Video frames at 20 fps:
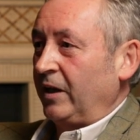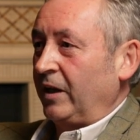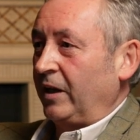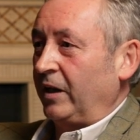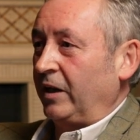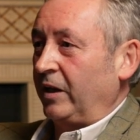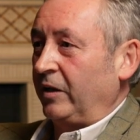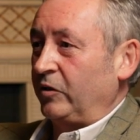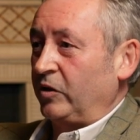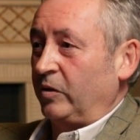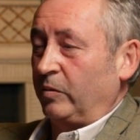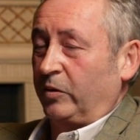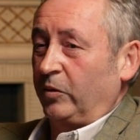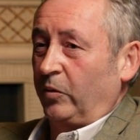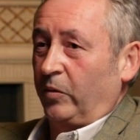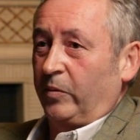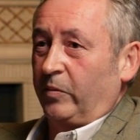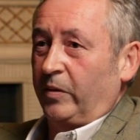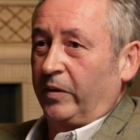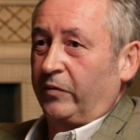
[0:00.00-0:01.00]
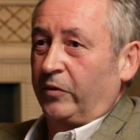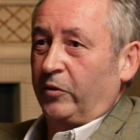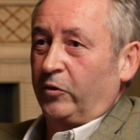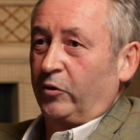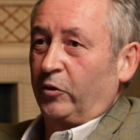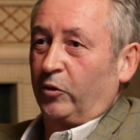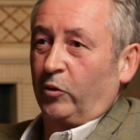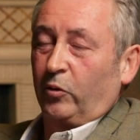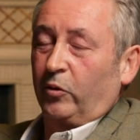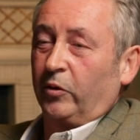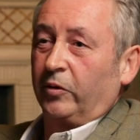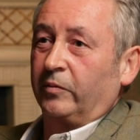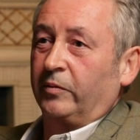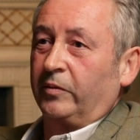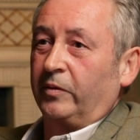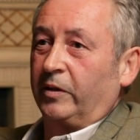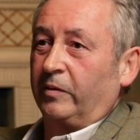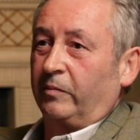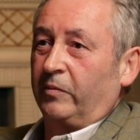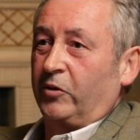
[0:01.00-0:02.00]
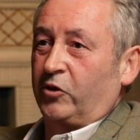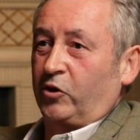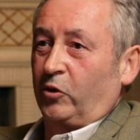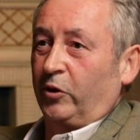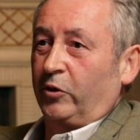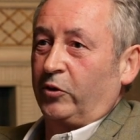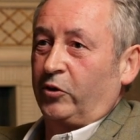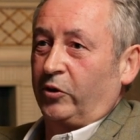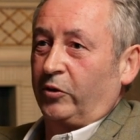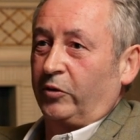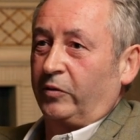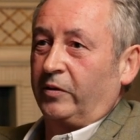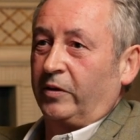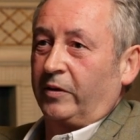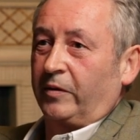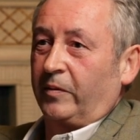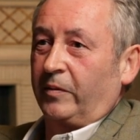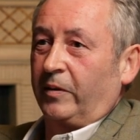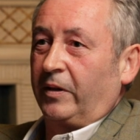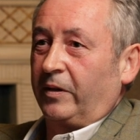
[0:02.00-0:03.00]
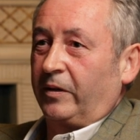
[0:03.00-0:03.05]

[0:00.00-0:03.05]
Uh, you go to the river and you're alone. The solitude, uh,